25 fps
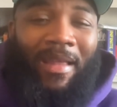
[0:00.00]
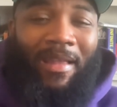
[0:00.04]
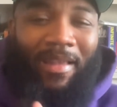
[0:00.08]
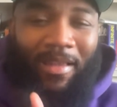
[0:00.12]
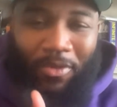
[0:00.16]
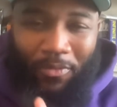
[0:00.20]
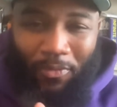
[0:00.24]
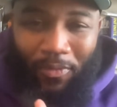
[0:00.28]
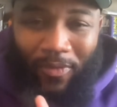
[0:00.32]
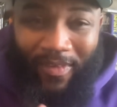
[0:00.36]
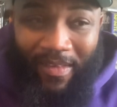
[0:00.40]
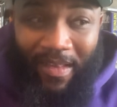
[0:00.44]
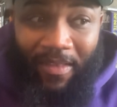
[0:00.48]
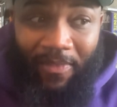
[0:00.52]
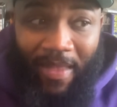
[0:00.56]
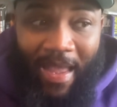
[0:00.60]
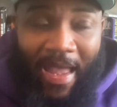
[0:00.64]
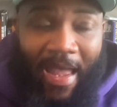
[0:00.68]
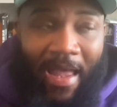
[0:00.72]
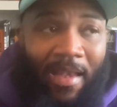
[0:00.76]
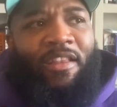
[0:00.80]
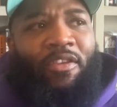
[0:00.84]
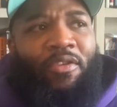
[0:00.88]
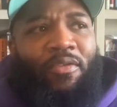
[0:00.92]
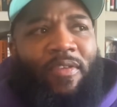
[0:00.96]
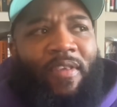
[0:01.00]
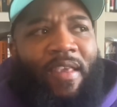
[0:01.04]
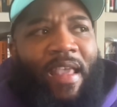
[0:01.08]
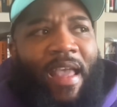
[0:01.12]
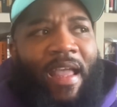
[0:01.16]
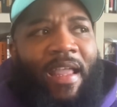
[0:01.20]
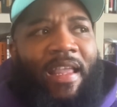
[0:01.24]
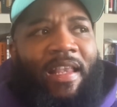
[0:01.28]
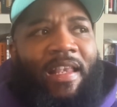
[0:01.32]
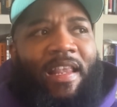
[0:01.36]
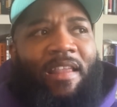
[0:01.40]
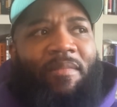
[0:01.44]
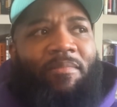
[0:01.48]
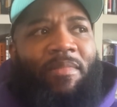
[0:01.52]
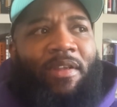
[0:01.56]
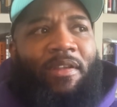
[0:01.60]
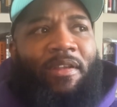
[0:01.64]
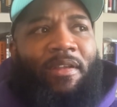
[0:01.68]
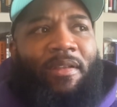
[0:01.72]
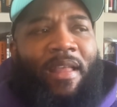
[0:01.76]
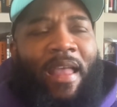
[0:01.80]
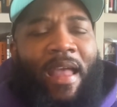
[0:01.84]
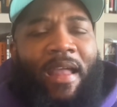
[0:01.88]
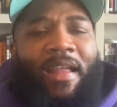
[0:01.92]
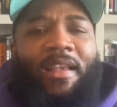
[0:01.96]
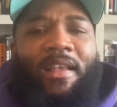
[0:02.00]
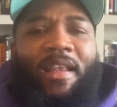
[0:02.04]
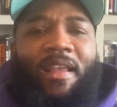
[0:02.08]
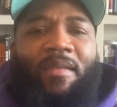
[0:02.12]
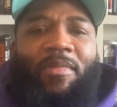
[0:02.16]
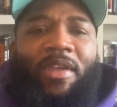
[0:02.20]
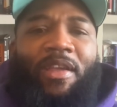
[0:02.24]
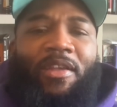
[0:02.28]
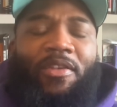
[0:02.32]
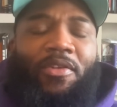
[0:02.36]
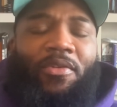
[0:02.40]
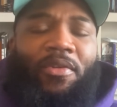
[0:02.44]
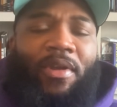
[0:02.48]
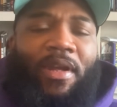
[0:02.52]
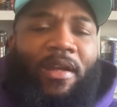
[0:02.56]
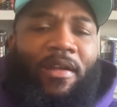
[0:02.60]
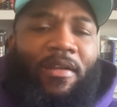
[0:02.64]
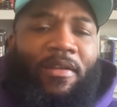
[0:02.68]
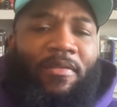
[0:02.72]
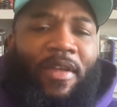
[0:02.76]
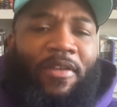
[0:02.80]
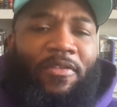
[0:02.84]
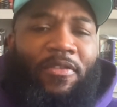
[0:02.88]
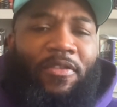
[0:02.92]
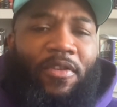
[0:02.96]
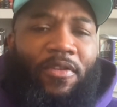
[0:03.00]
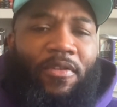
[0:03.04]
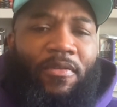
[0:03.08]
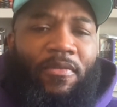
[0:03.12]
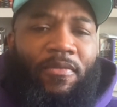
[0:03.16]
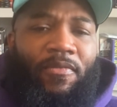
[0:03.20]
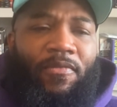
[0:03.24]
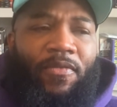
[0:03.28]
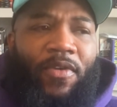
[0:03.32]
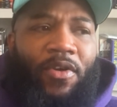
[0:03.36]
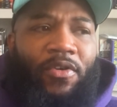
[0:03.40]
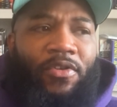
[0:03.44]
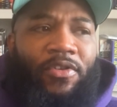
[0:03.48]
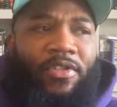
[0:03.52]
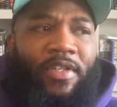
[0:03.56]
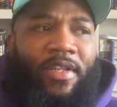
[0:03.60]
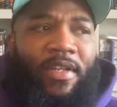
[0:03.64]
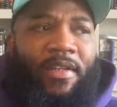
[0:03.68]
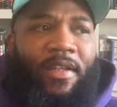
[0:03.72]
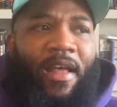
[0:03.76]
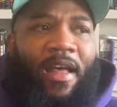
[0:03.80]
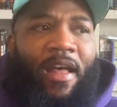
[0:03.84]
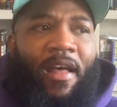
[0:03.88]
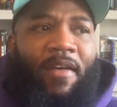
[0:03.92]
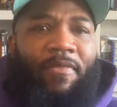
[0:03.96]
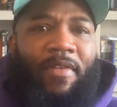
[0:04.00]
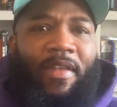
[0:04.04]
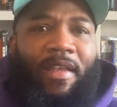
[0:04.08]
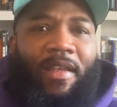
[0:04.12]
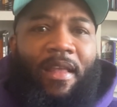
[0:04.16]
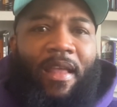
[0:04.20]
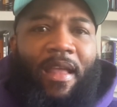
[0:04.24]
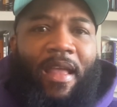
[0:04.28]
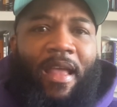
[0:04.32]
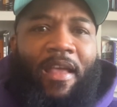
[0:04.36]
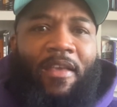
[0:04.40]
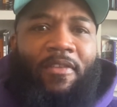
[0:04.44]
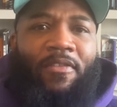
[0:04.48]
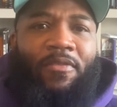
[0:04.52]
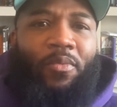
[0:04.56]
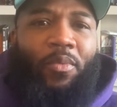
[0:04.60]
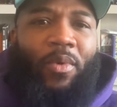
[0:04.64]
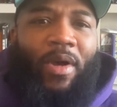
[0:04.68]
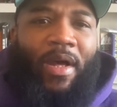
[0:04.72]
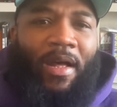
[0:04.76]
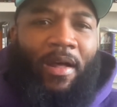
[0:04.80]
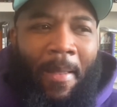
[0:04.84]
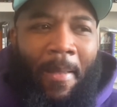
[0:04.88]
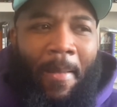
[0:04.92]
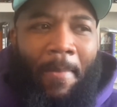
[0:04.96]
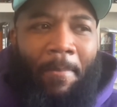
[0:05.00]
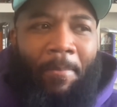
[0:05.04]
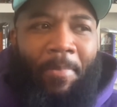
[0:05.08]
You see that. You see academia doing a certain version of it as well.